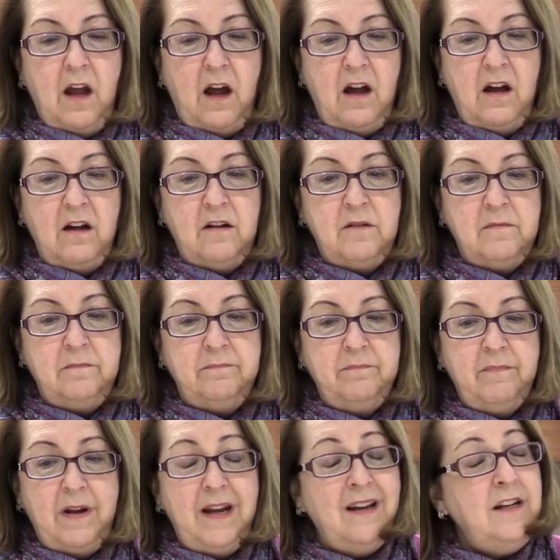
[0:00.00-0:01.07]
um,
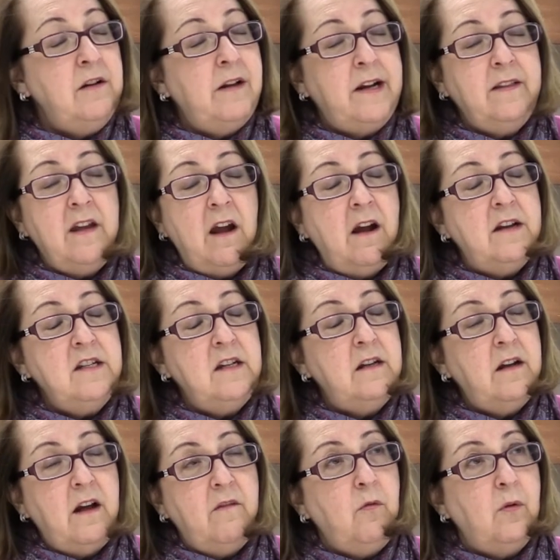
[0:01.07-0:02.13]
and you like the
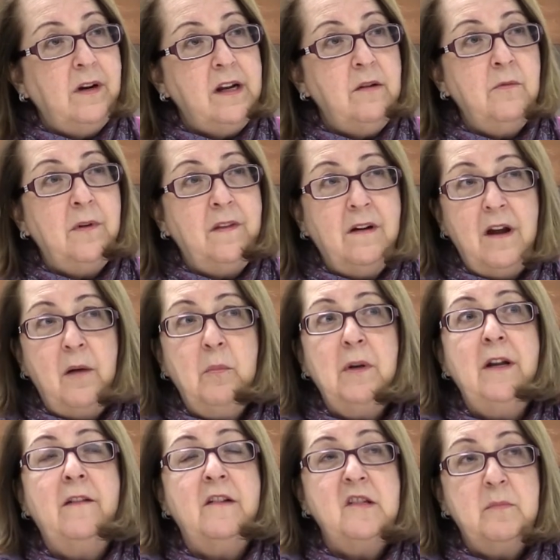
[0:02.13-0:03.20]
idea of working with a
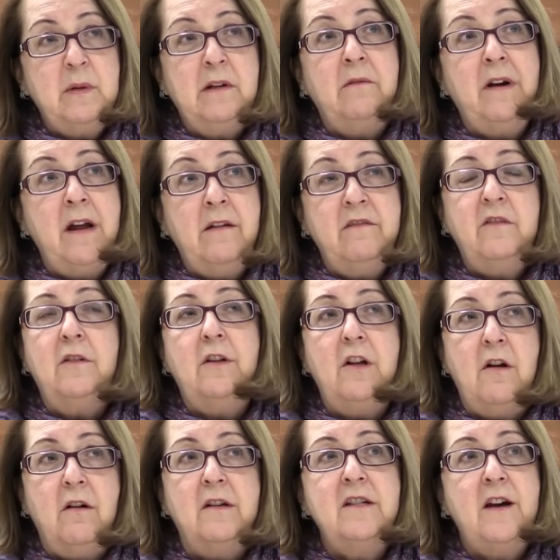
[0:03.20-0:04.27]
company that's been around for a
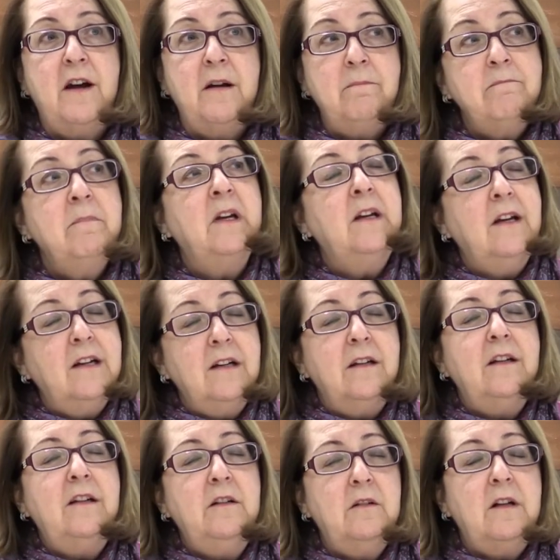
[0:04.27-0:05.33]
long time.
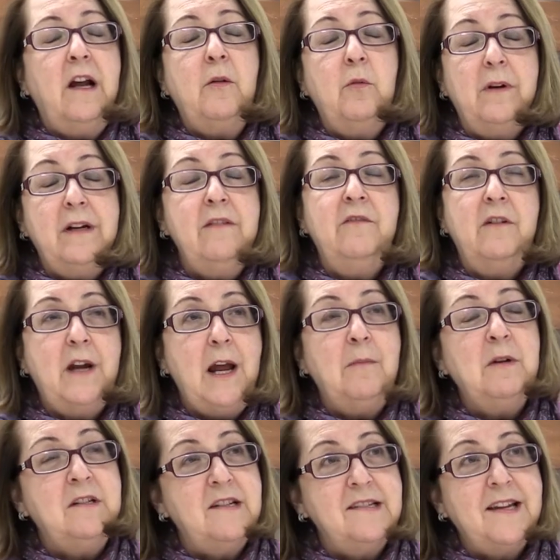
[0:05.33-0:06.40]
You'll like working for
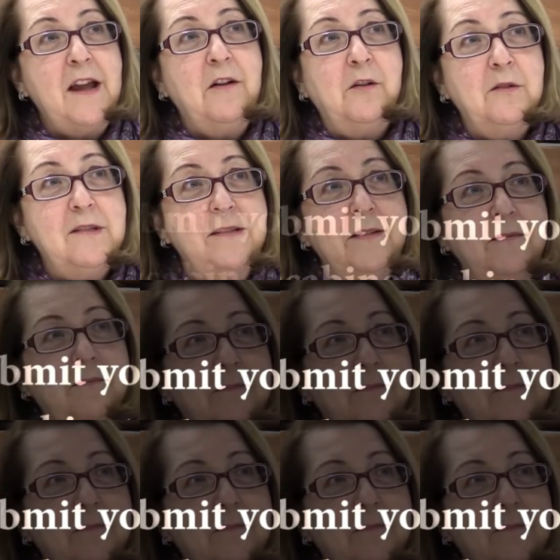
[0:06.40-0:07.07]
cabinet discounters.